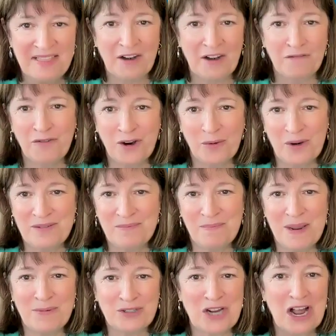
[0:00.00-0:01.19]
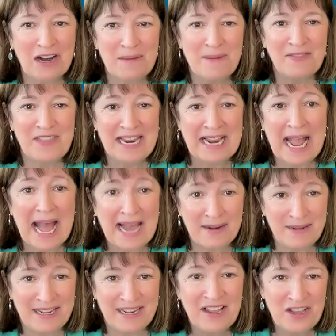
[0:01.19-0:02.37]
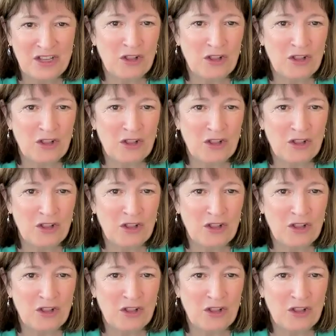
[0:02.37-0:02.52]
Therefore, when people talk about the academy,